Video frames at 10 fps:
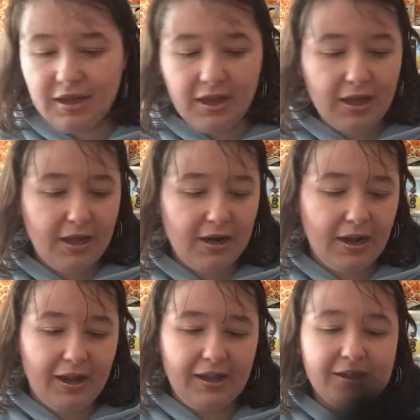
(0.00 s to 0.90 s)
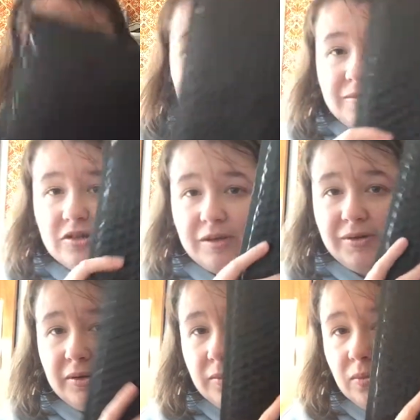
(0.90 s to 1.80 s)
And I had this one, so I've
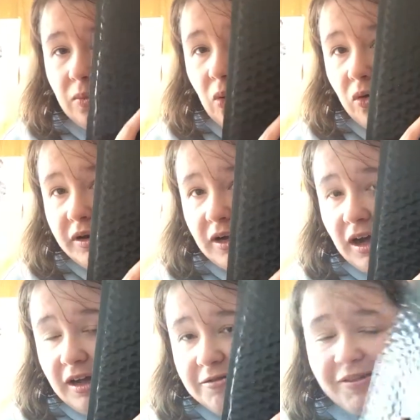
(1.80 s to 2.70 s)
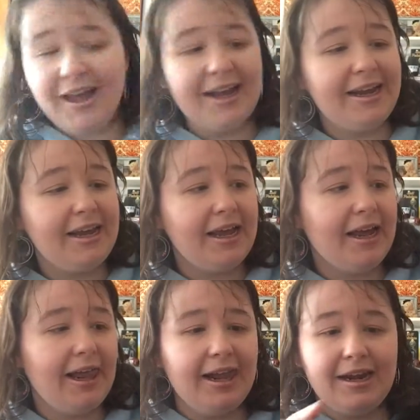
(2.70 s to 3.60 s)
been holding off on it,
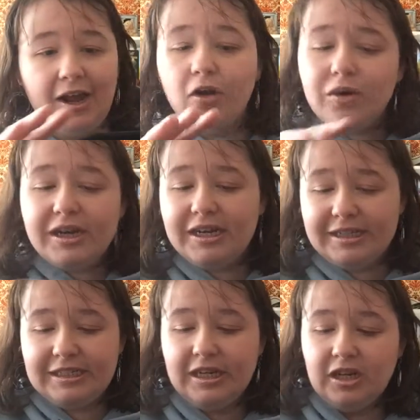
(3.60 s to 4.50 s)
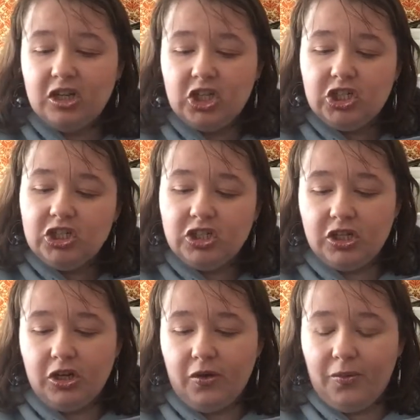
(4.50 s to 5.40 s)
and I know what it is,
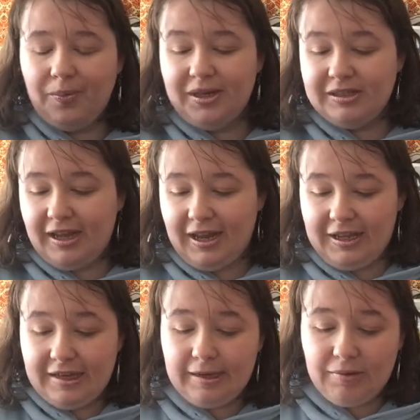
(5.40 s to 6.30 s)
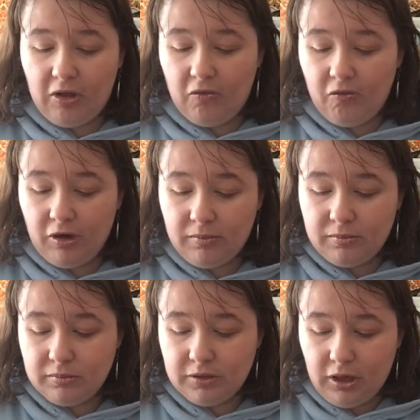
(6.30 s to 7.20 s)
so because I got an email from
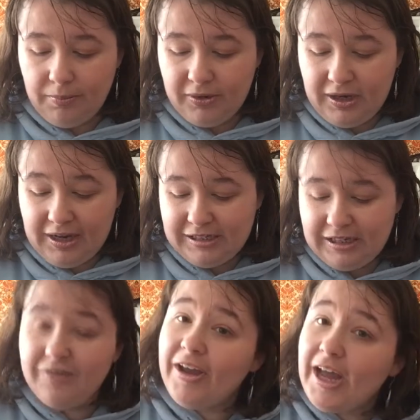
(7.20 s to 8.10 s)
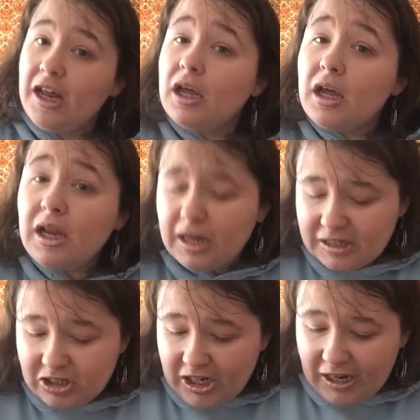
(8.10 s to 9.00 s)
the company asking if I got it, and I
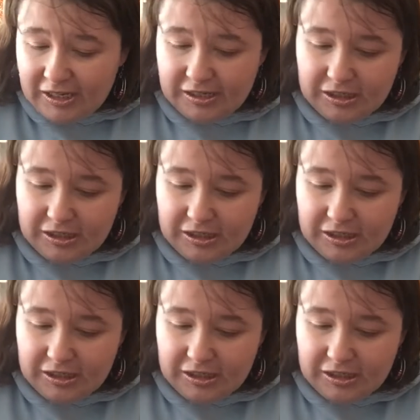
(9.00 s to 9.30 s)
said yes.